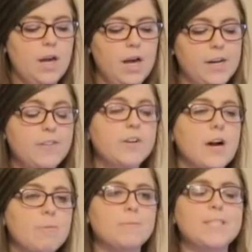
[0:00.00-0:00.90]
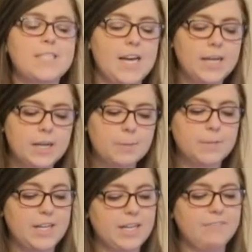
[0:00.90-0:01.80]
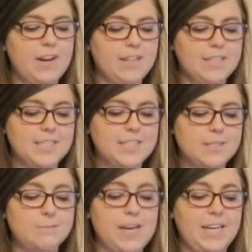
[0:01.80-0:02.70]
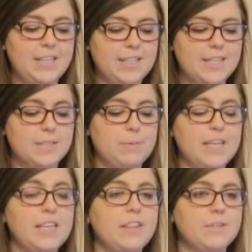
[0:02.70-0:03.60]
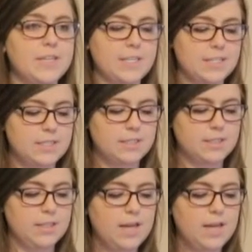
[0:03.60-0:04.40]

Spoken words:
Another common mistake beginning violinists make is bending the wrist.